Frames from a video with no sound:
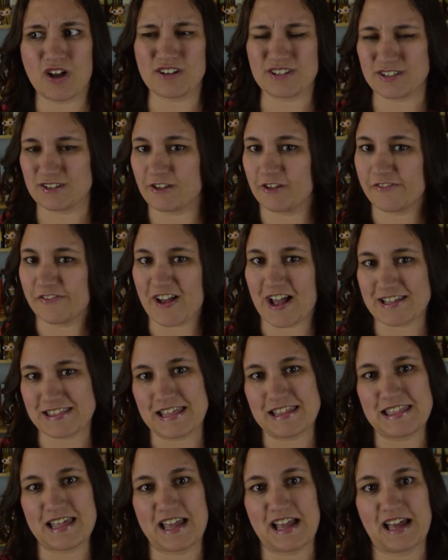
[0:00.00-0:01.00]
Also, the fact
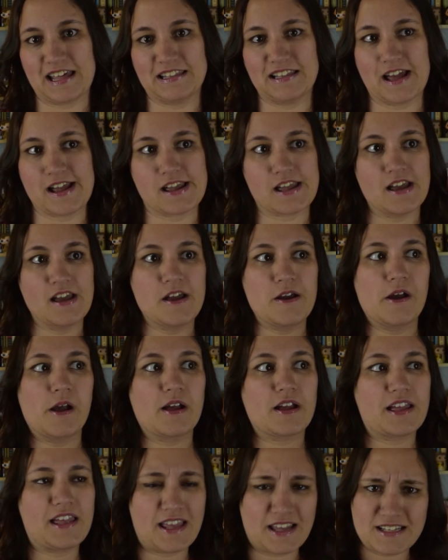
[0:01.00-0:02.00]
that they had, like,
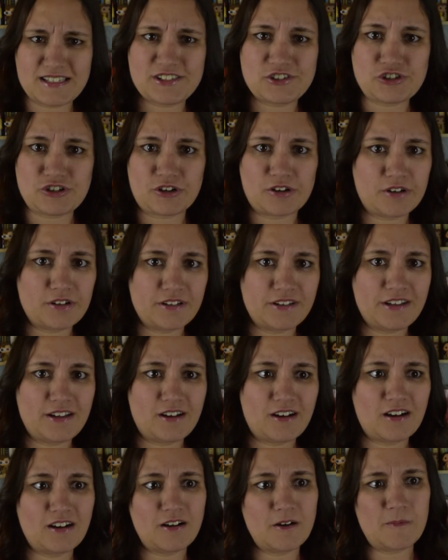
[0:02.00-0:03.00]
kissed
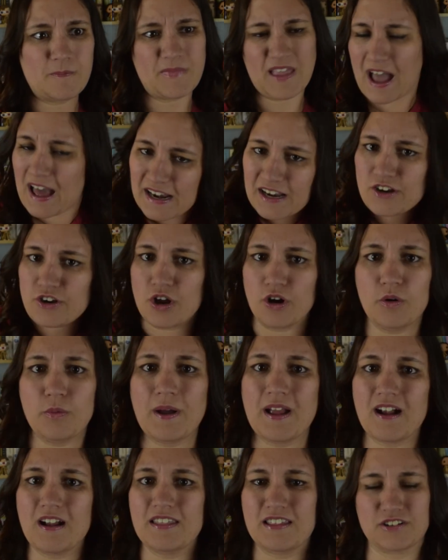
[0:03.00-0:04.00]
earlier out of
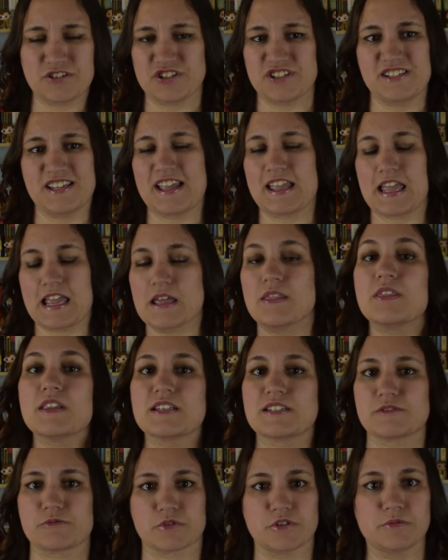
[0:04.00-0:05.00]
nowhere, they're just like in
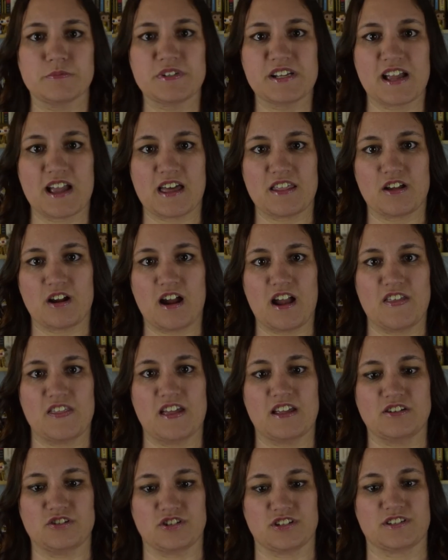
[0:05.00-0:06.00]
this room together and
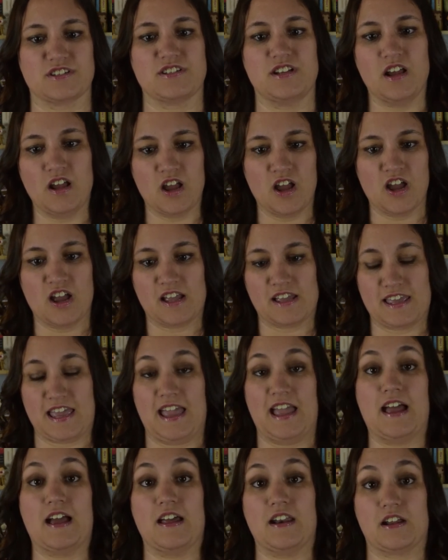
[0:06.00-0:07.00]
then just
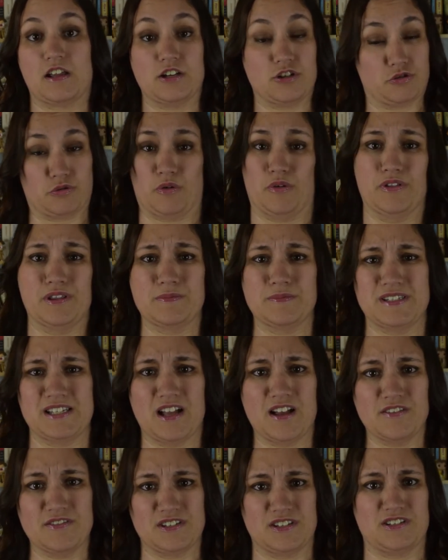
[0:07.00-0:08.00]
can't control
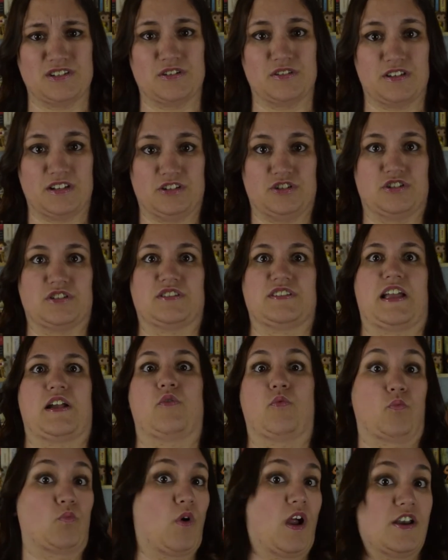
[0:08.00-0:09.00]
themselves, and so they just like
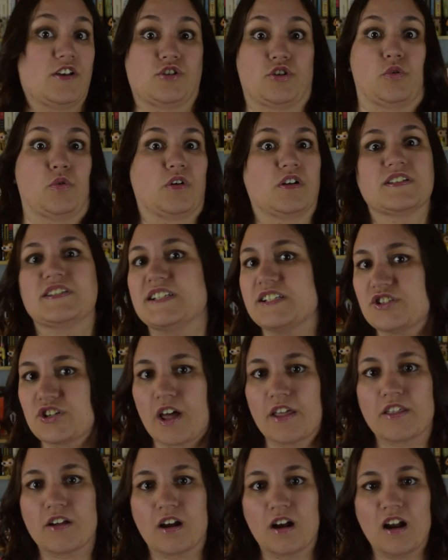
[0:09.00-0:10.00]
run towards each
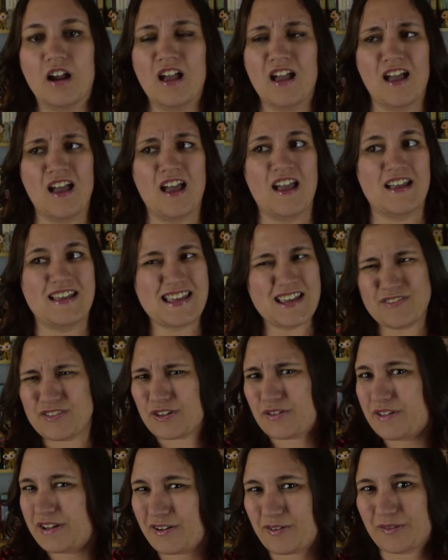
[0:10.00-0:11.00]
other even
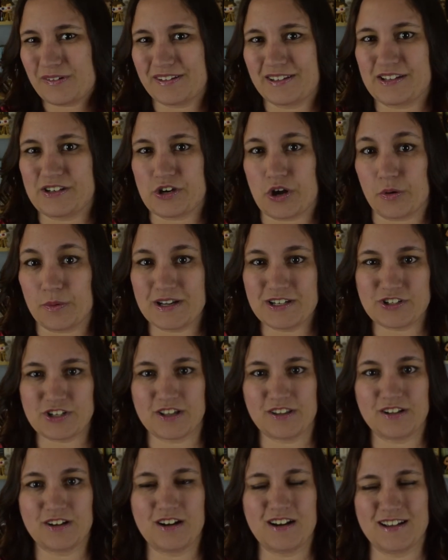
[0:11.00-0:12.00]
though they don't really know each
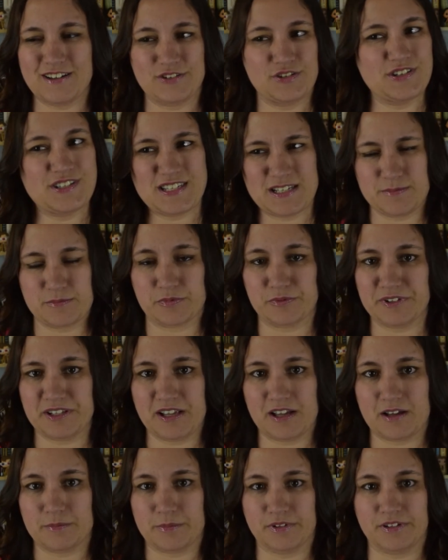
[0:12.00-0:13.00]
other. It just seemed
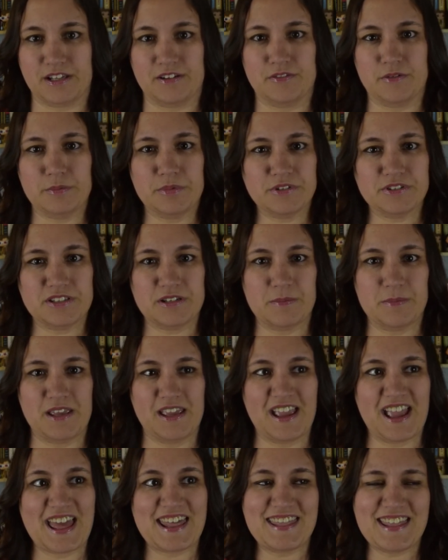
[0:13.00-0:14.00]
really unbelievable to
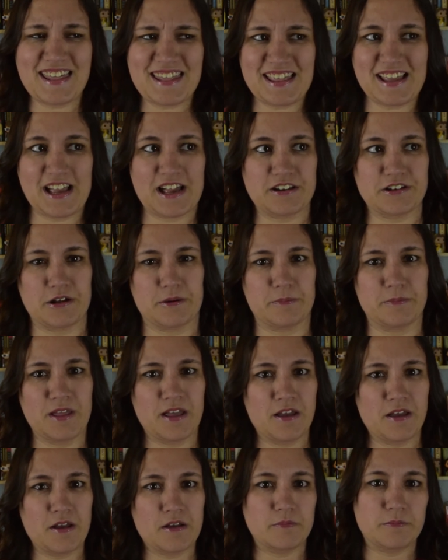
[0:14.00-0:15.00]
me, and then they end up
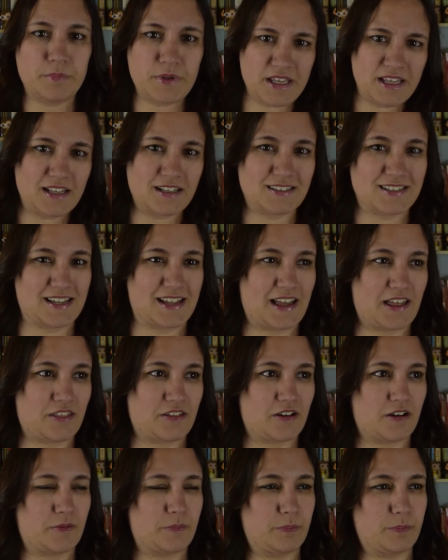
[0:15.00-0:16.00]
being
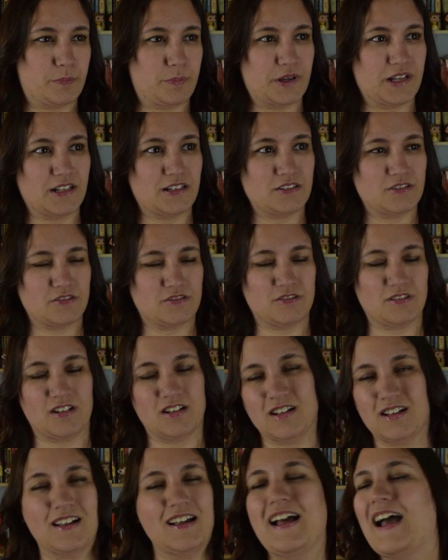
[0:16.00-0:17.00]
together, but
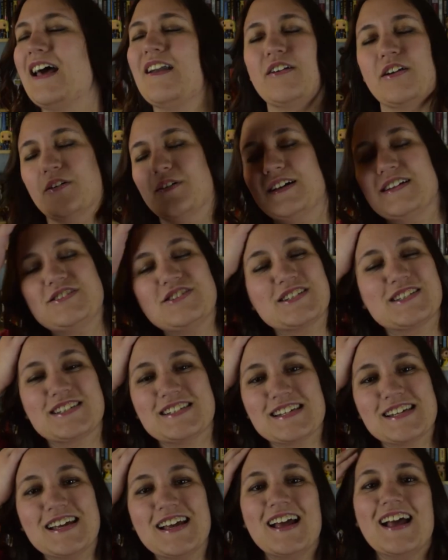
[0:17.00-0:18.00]
I don't know, it
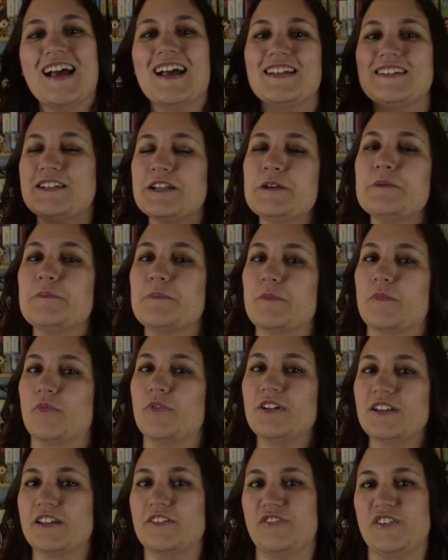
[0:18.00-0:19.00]
just didn't
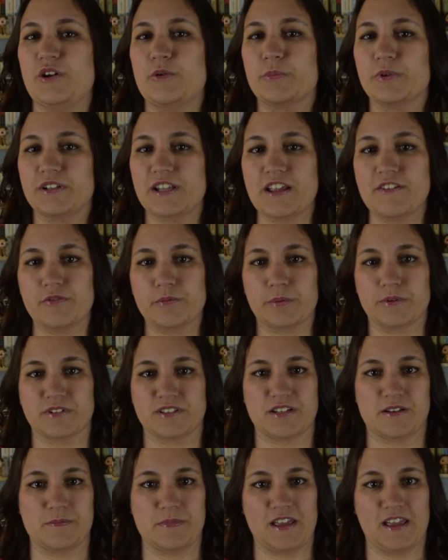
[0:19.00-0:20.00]
really feel believable
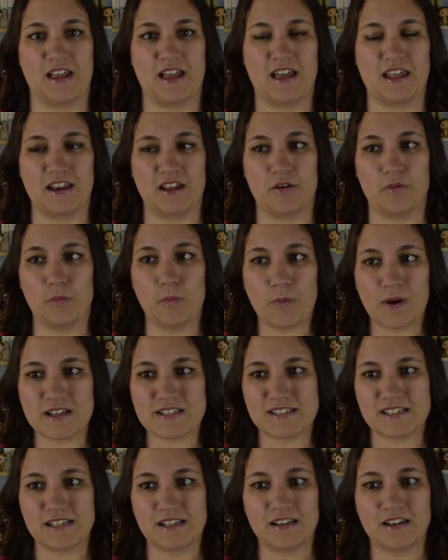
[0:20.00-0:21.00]
to me, and it
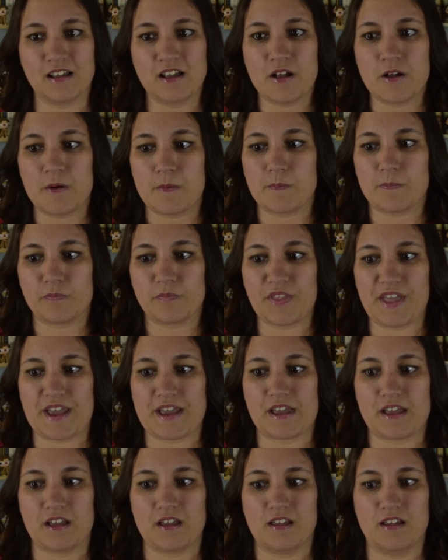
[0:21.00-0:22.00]
wasn't
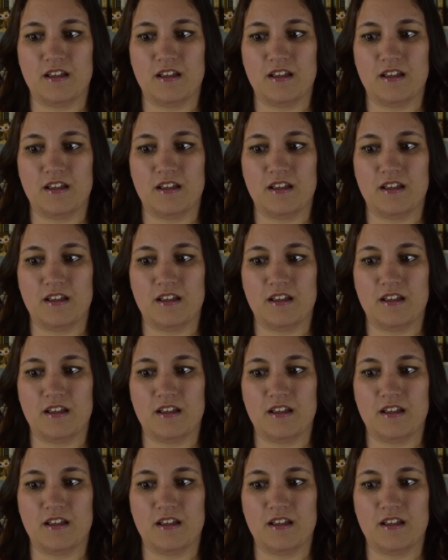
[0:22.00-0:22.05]
like